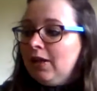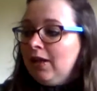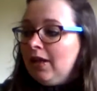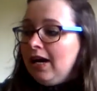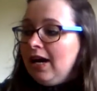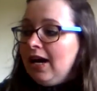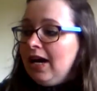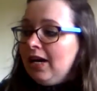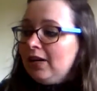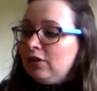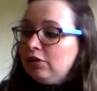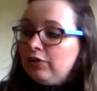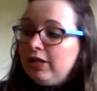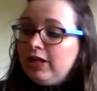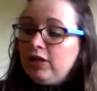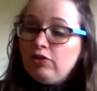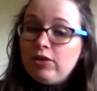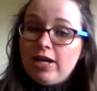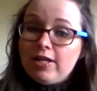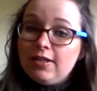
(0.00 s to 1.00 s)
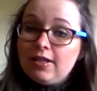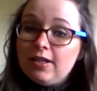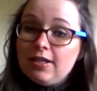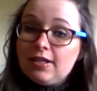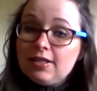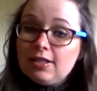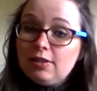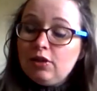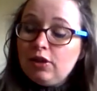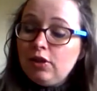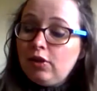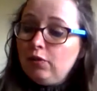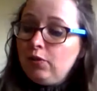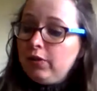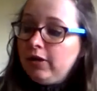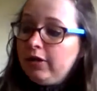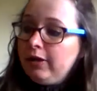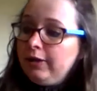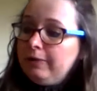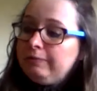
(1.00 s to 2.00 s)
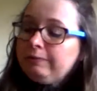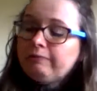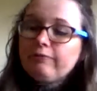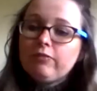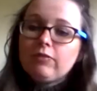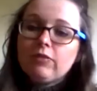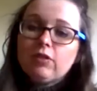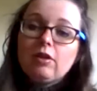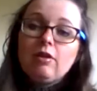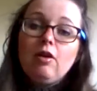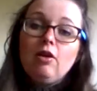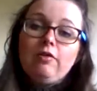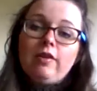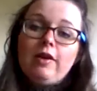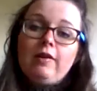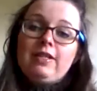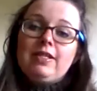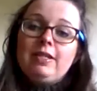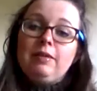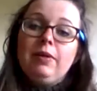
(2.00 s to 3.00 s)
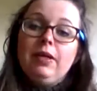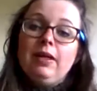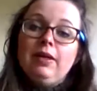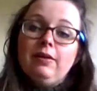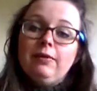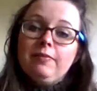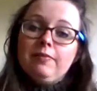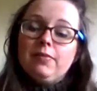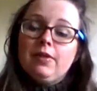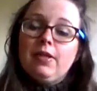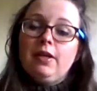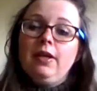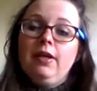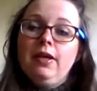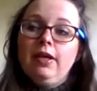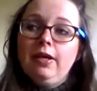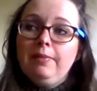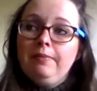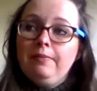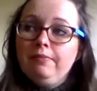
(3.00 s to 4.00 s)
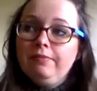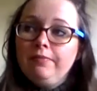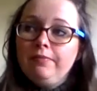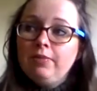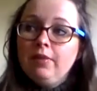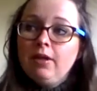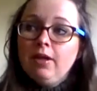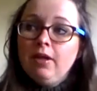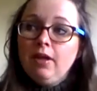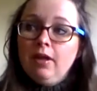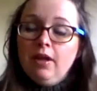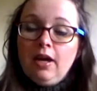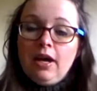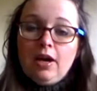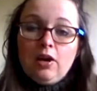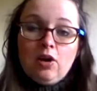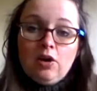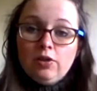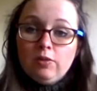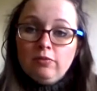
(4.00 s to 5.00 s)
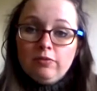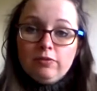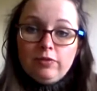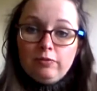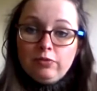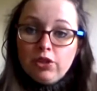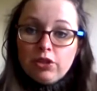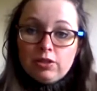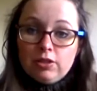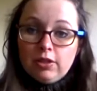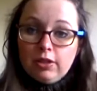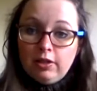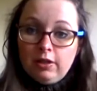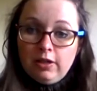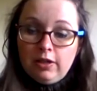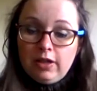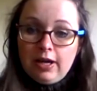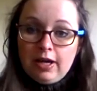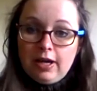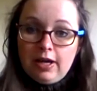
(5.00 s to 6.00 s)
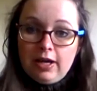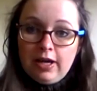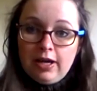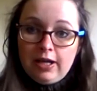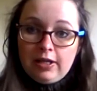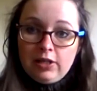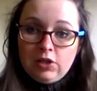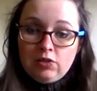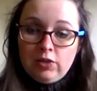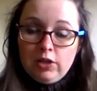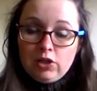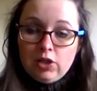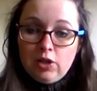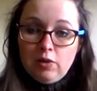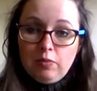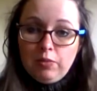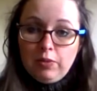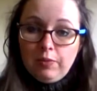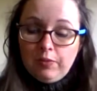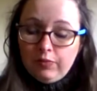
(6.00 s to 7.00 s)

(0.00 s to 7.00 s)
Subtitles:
I had 3 dresses that were all very similar. I got them from just a high street shop.